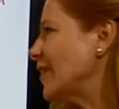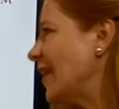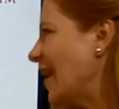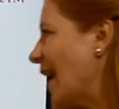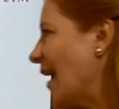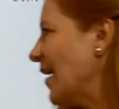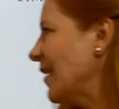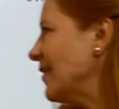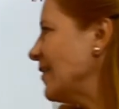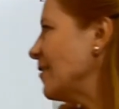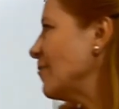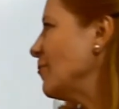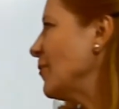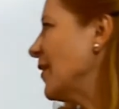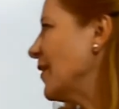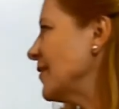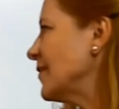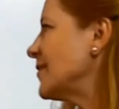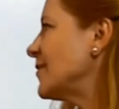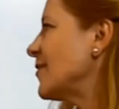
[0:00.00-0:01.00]
get
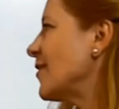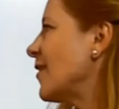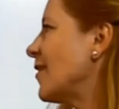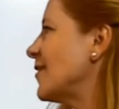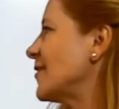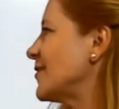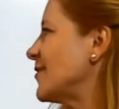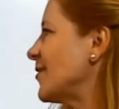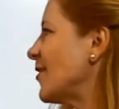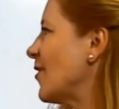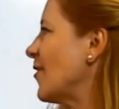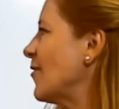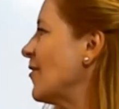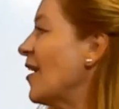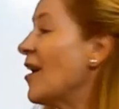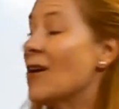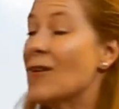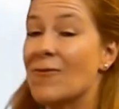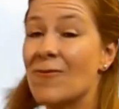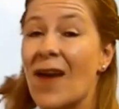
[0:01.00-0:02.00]
means also
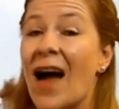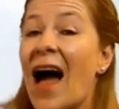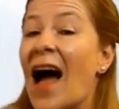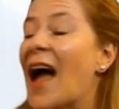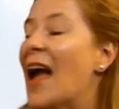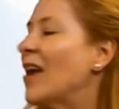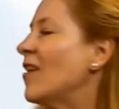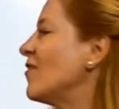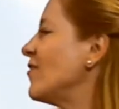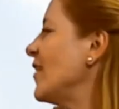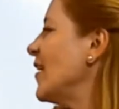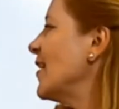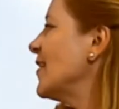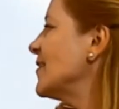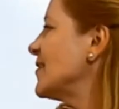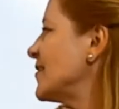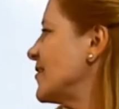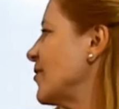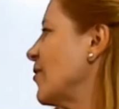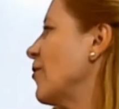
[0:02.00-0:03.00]
arrive.
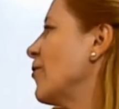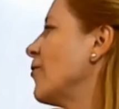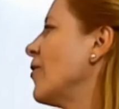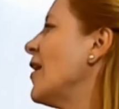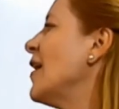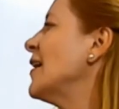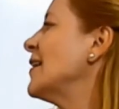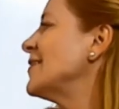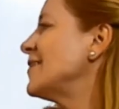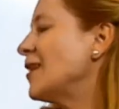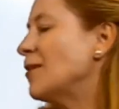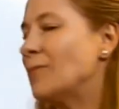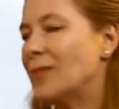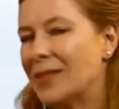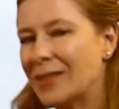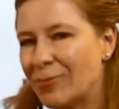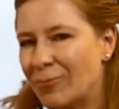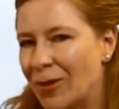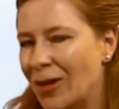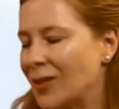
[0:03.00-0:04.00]
Yes, so some
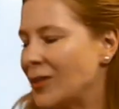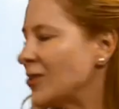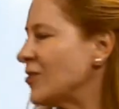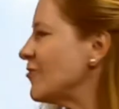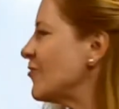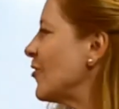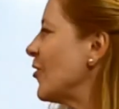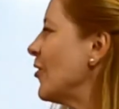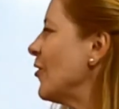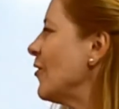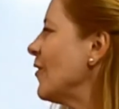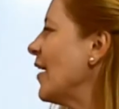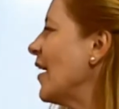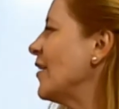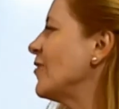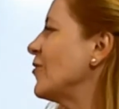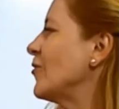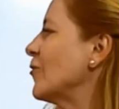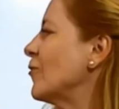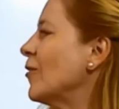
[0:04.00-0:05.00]
expressions for you:
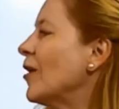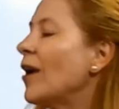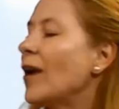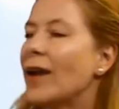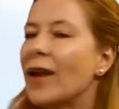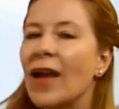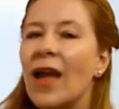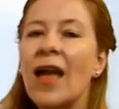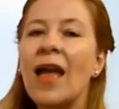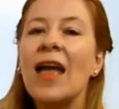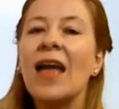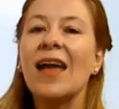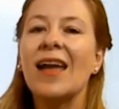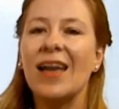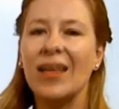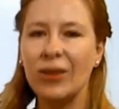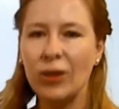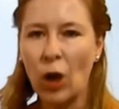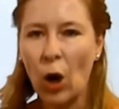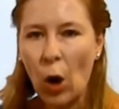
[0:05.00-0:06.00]
get to work,
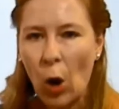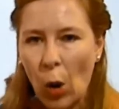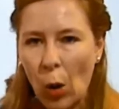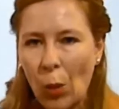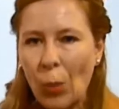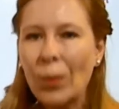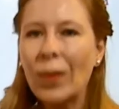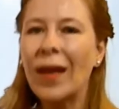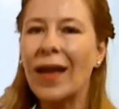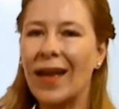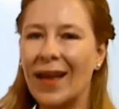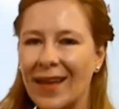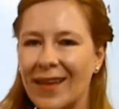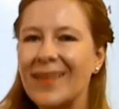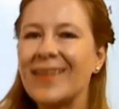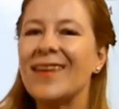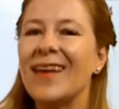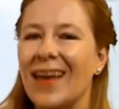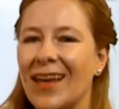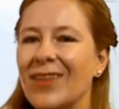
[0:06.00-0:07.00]
get home,
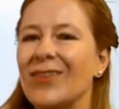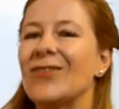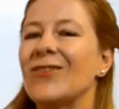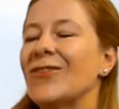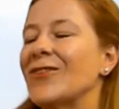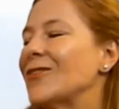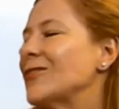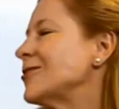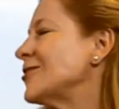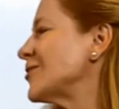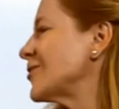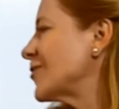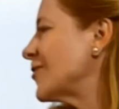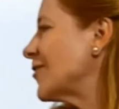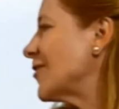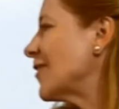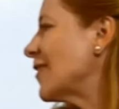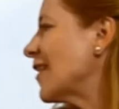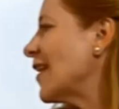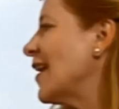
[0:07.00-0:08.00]
and get to
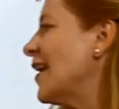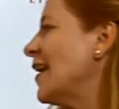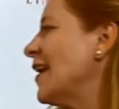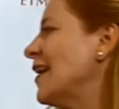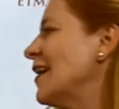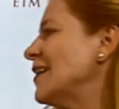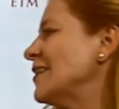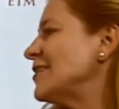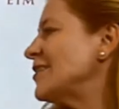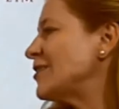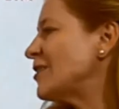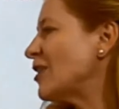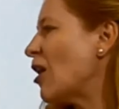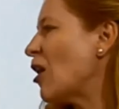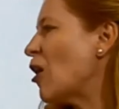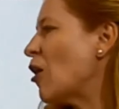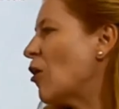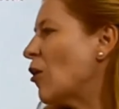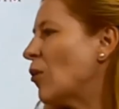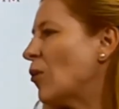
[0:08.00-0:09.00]
school.
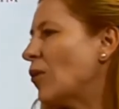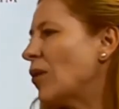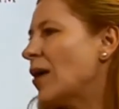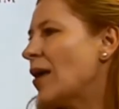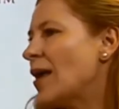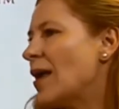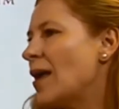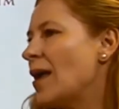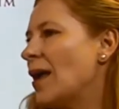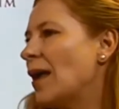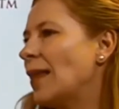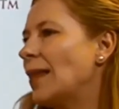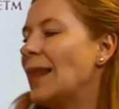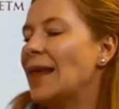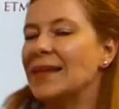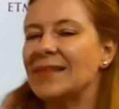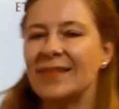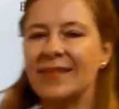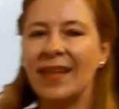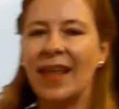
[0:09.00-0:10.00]
So
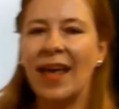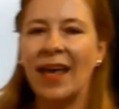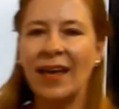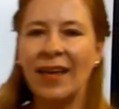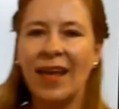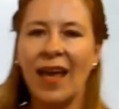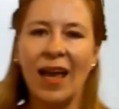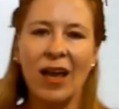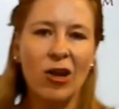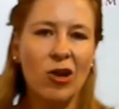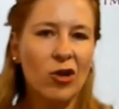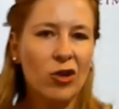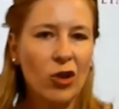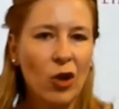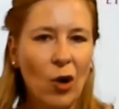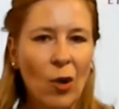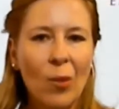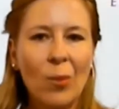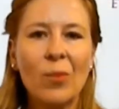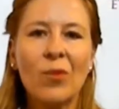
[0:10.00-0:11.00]
last night I got
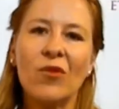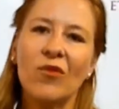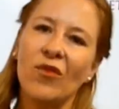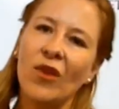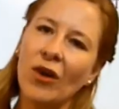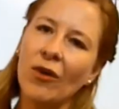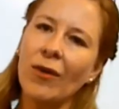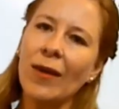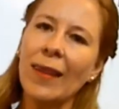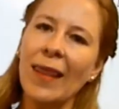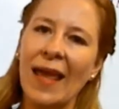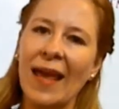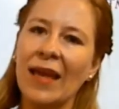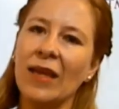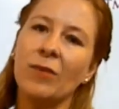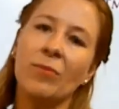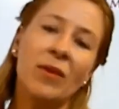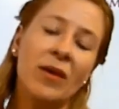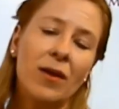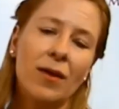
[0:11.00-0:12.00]
home very
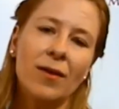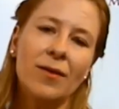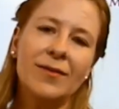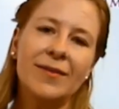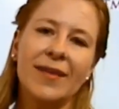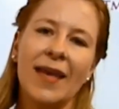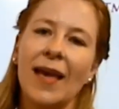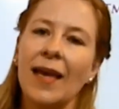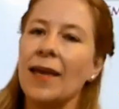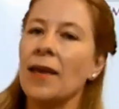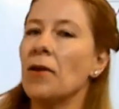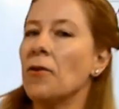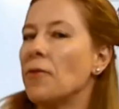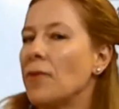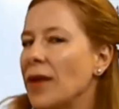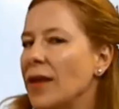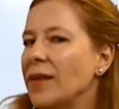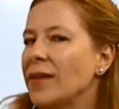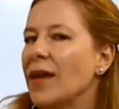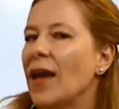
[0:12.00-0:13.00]
late because I
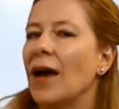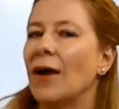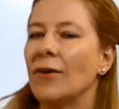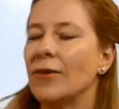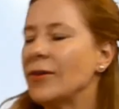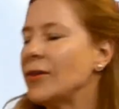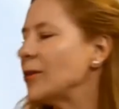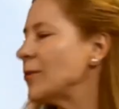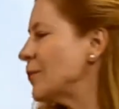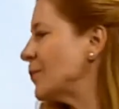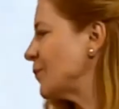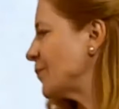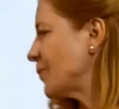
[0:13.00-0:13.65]
went out.